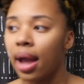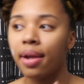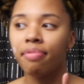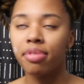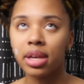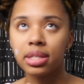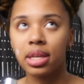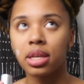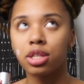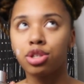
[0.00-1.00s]
and this
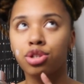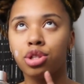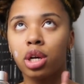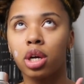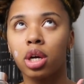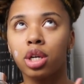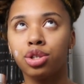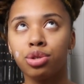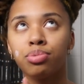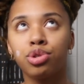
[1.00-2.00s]
is the
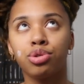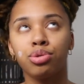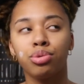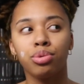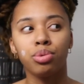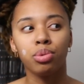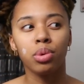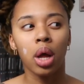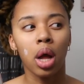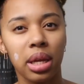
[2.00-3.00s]
dupe to
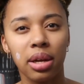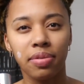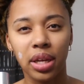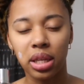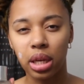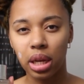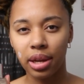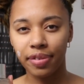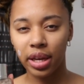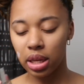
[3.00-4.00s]
Love, the
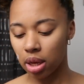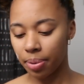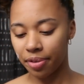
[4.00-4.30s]
Love Killian